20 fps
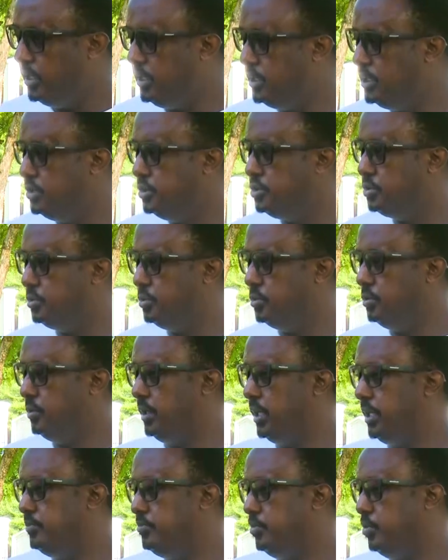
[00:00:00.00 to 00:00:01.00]
into
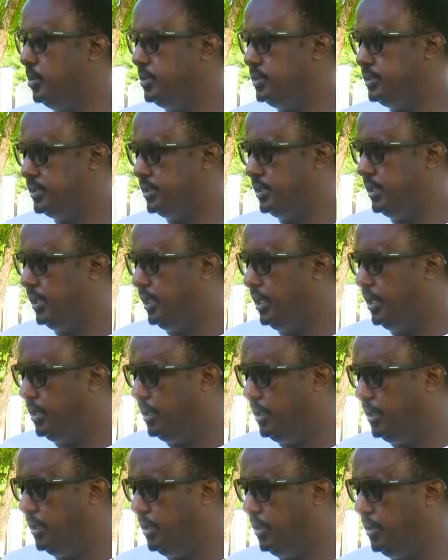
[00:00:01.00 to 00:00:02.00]
influencing
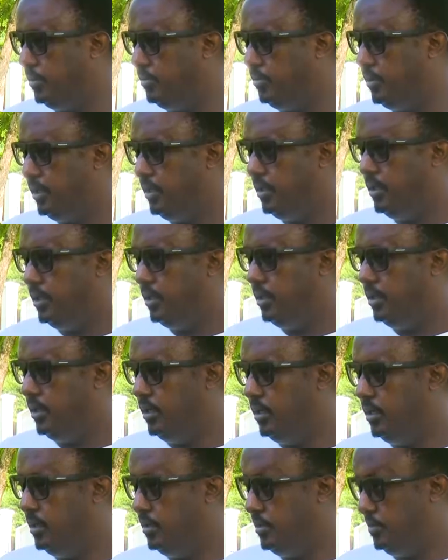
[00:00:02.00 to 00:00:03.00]
uh,
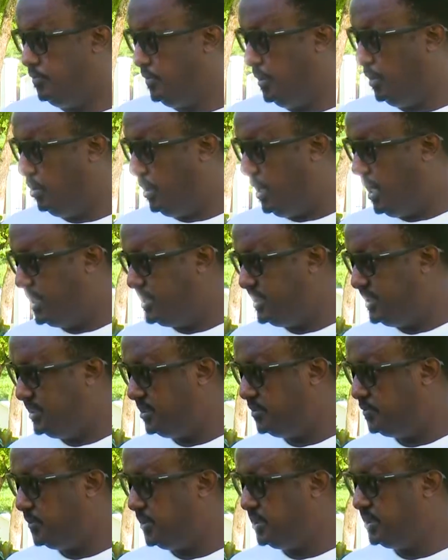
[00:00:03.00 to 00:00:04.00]
uh, the fellow
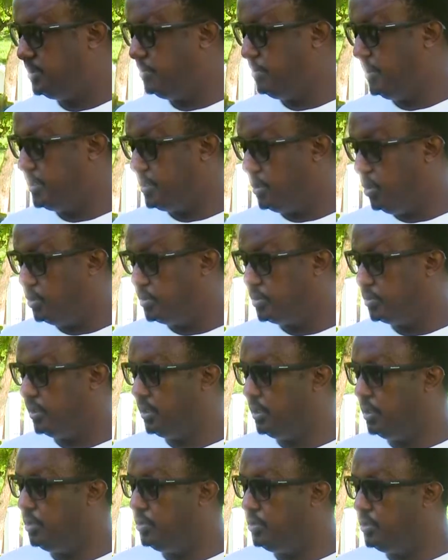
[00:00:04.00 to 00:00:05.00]
artists first, but also
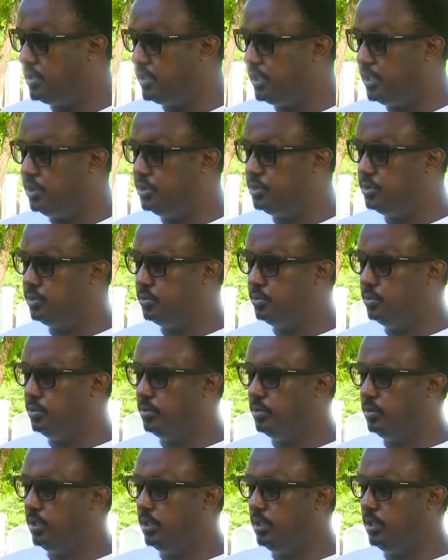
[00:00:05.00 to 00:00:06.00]
the youth into
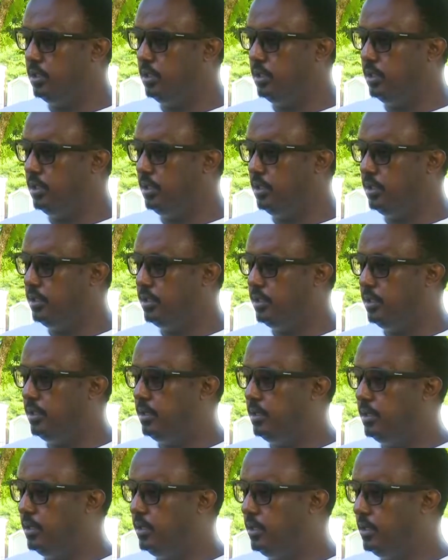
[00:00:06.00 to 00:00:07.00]

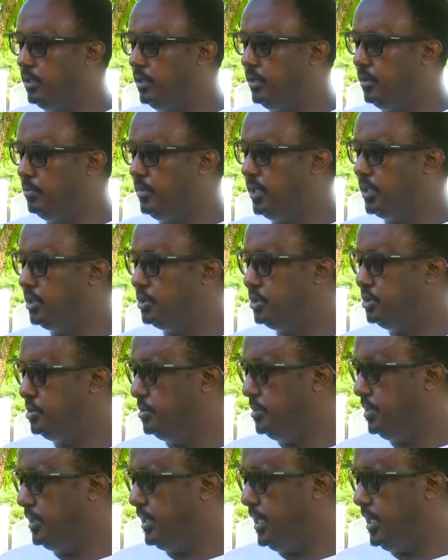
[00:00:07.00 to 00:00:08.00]
uh, making
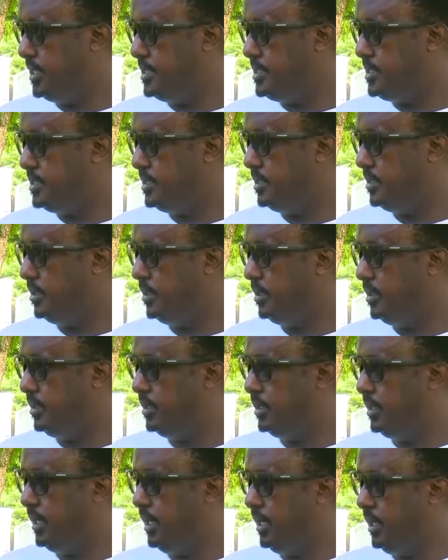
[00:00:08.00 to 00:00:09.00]
sure that
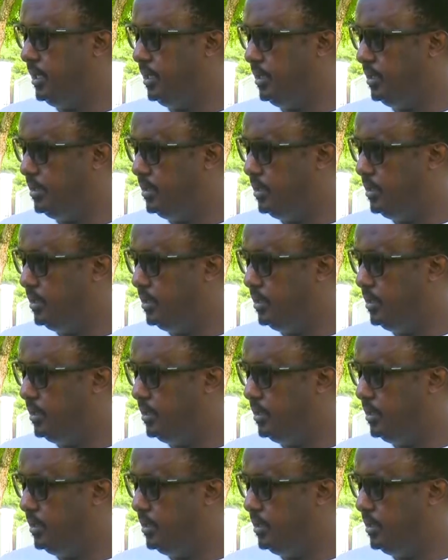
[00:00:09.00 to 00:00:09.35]
they